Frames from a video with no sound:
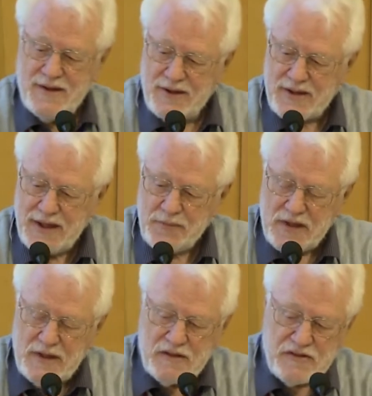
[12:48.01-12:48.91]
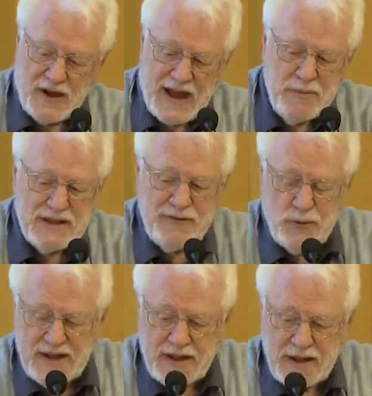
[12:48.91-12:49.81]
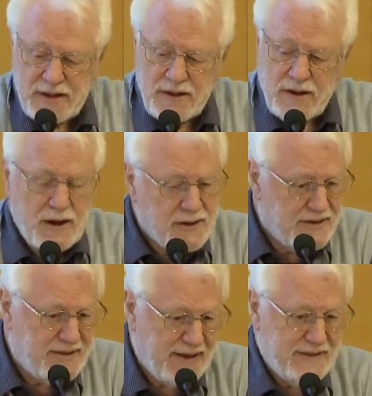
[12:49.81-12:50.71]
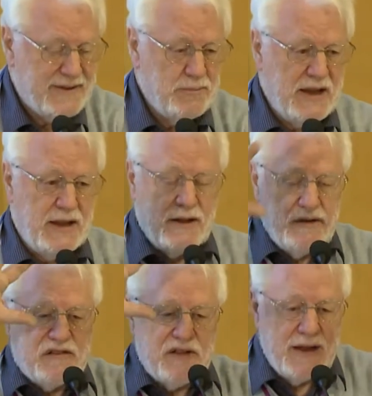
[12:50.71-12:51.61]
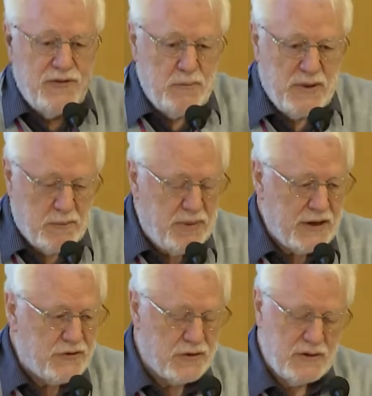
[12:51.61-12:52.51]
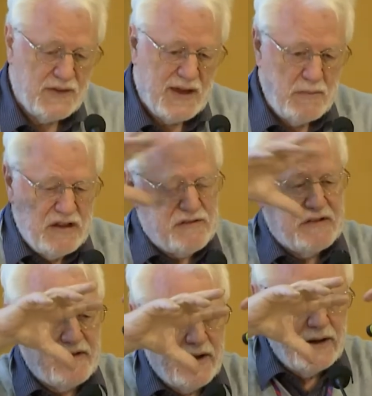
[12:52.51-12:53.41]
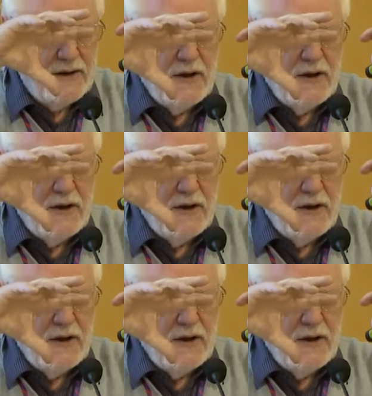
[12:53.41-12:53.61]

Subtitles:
Okay, so I believe we can architect, meaning design the big picture, and that means design